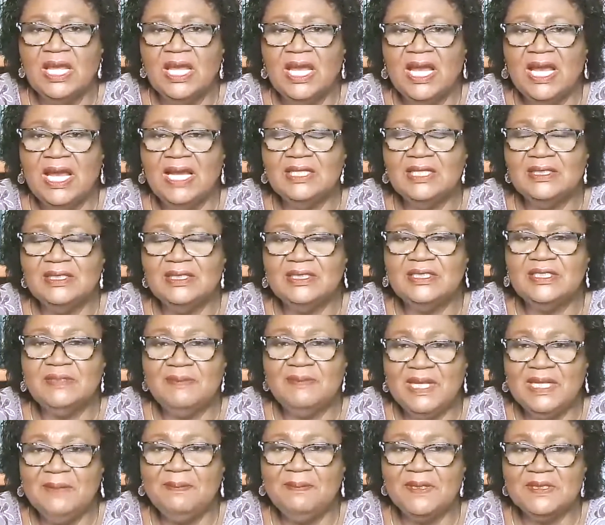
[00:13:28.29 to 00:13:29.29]
And she
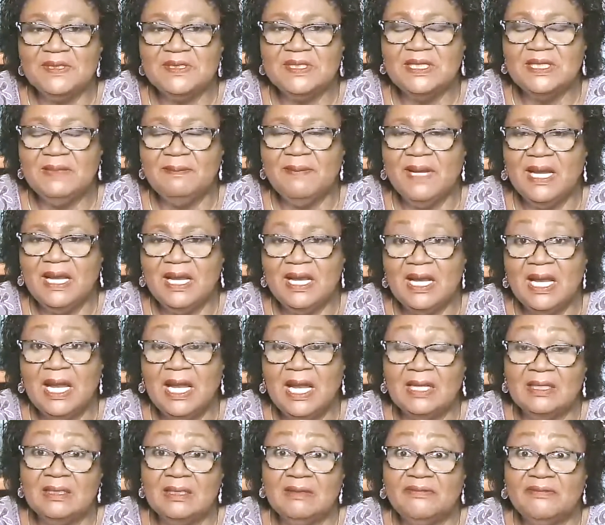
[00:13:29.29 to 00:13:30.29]
met the person in the bank
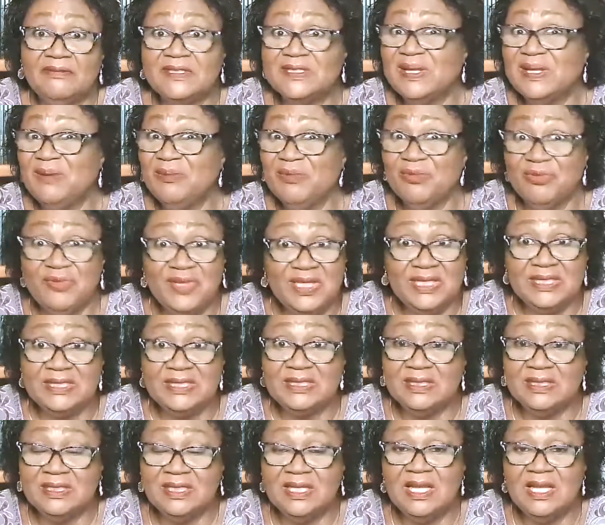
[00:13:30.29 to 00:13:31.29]
and for some
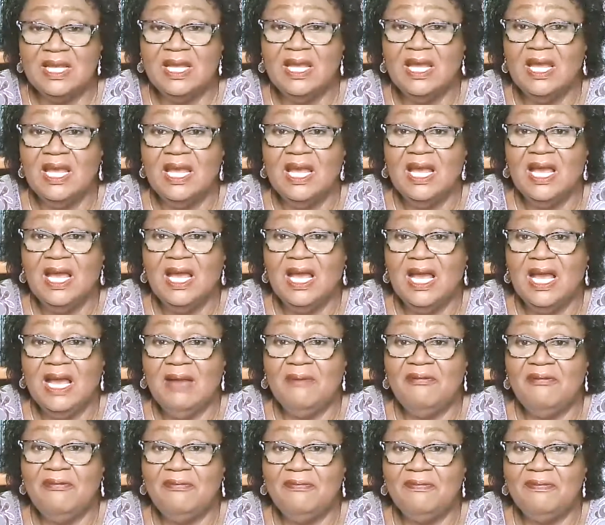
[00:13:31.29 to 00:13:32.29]
reason um,
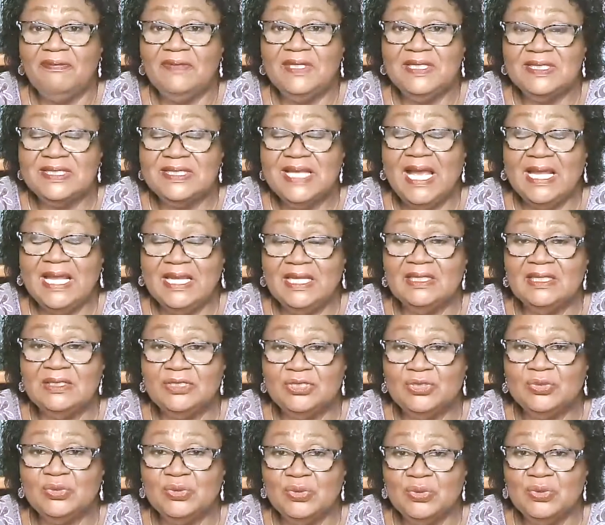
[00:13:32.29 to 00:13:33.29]
decided
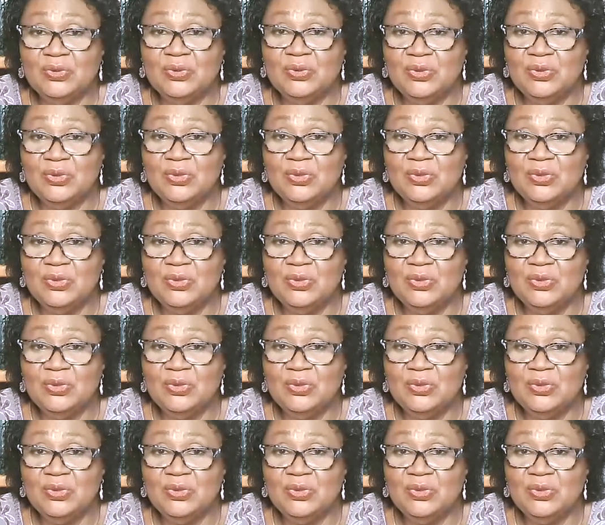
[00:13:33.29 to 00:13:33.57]
to